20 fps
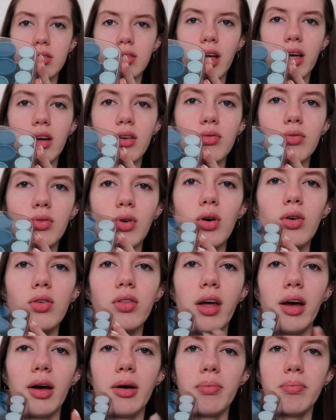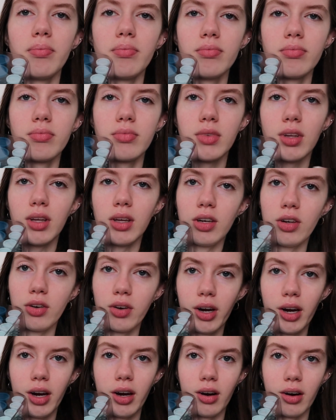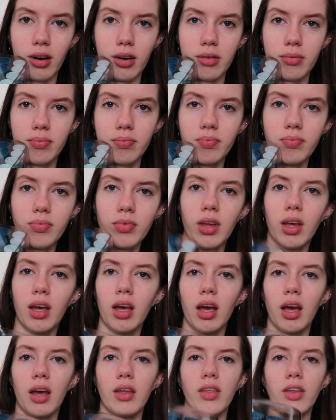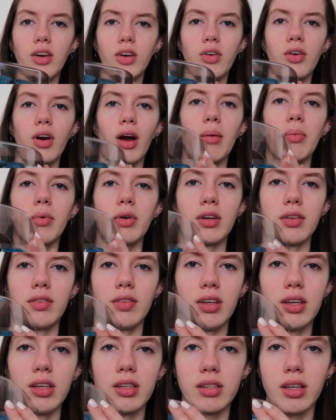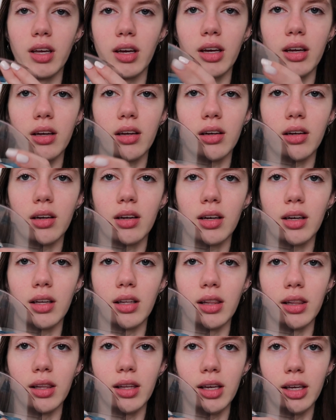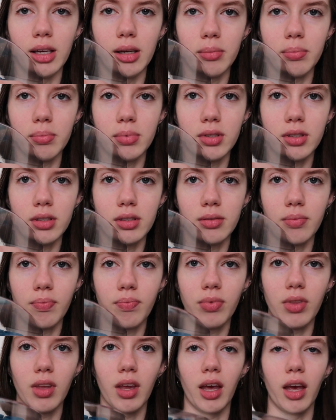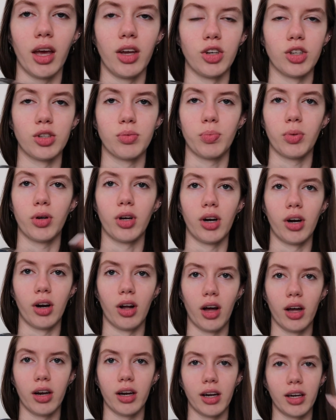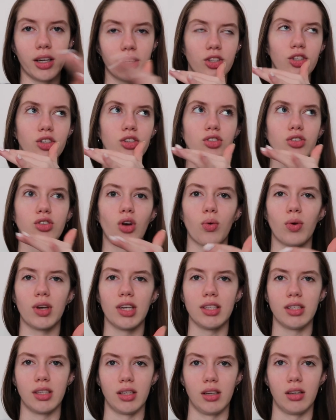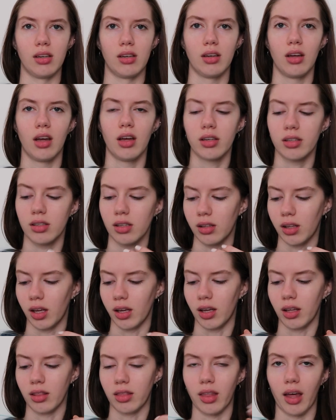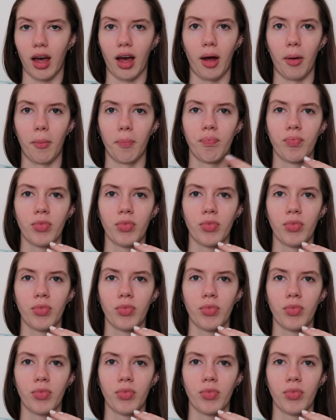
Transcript: like roll them in your hair and then you grab one of these like clips and just put it on and it's just so easy to like get that